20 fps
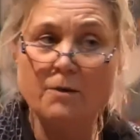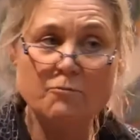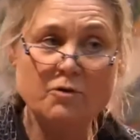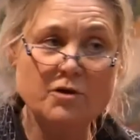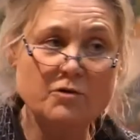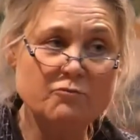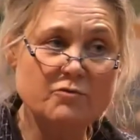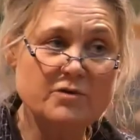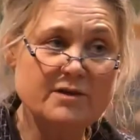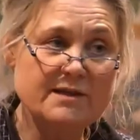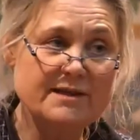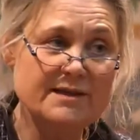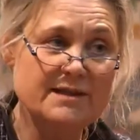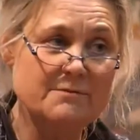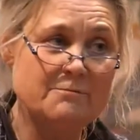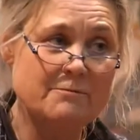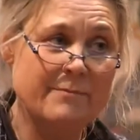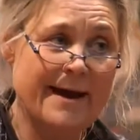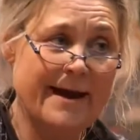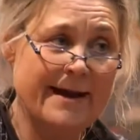But with
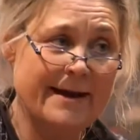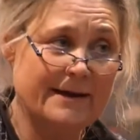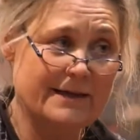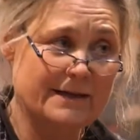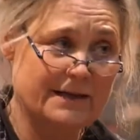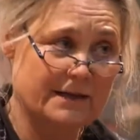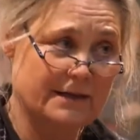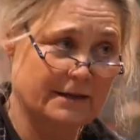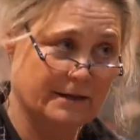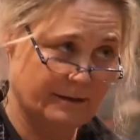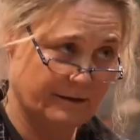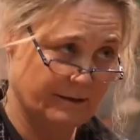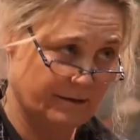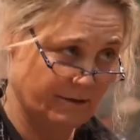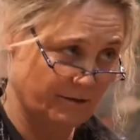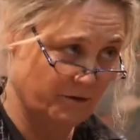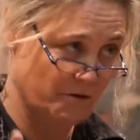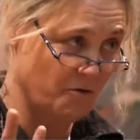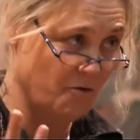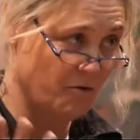Tibet
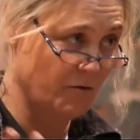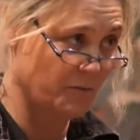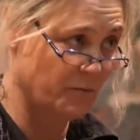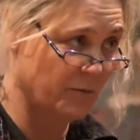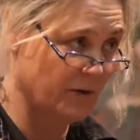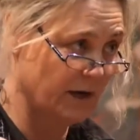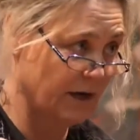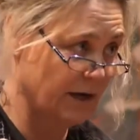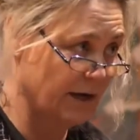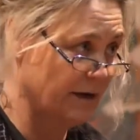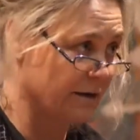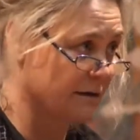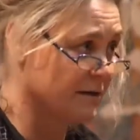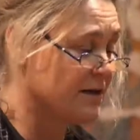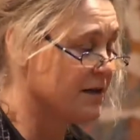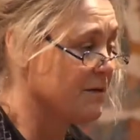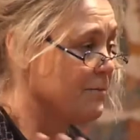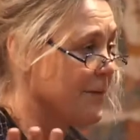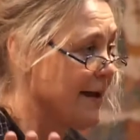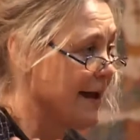not being
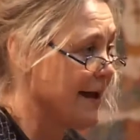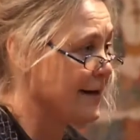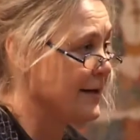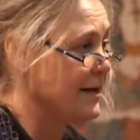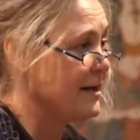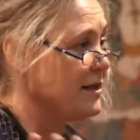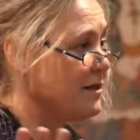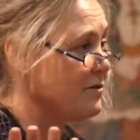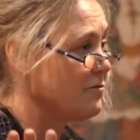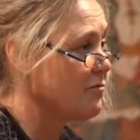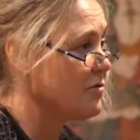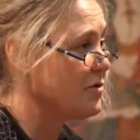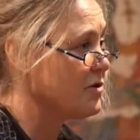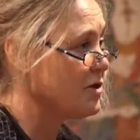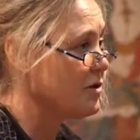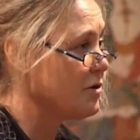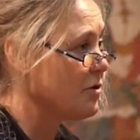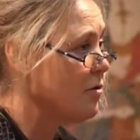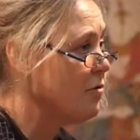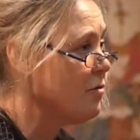Tibet as it
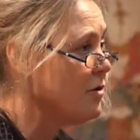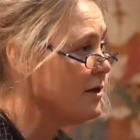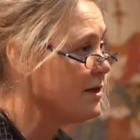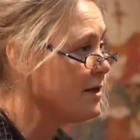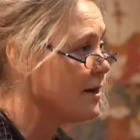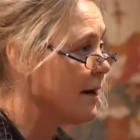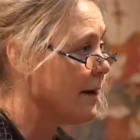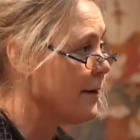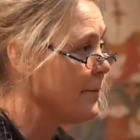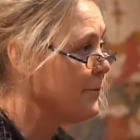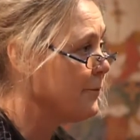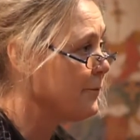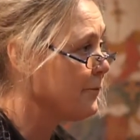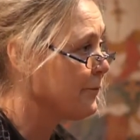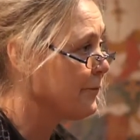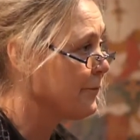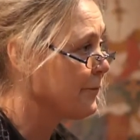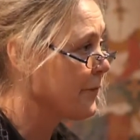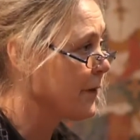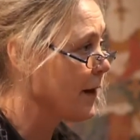was in old time
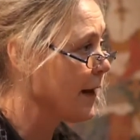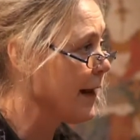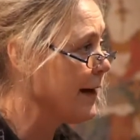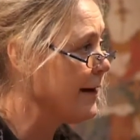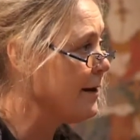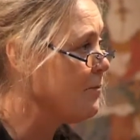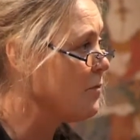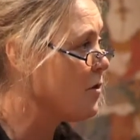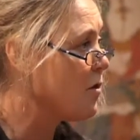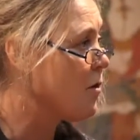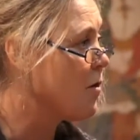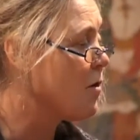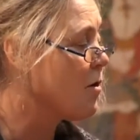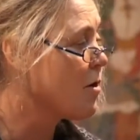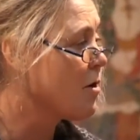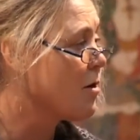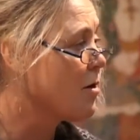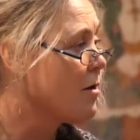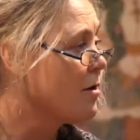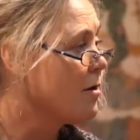anymore,
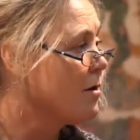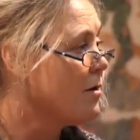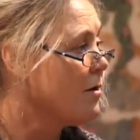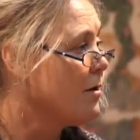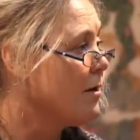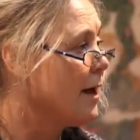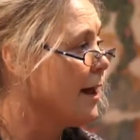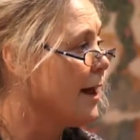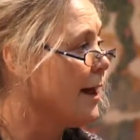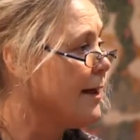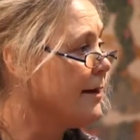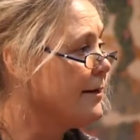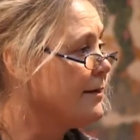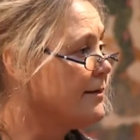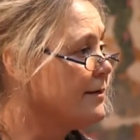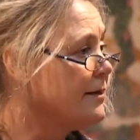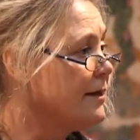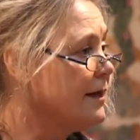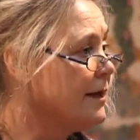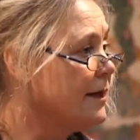and
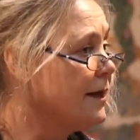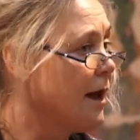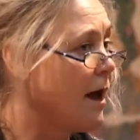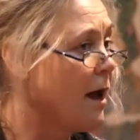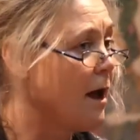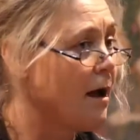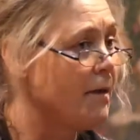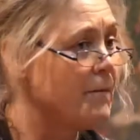the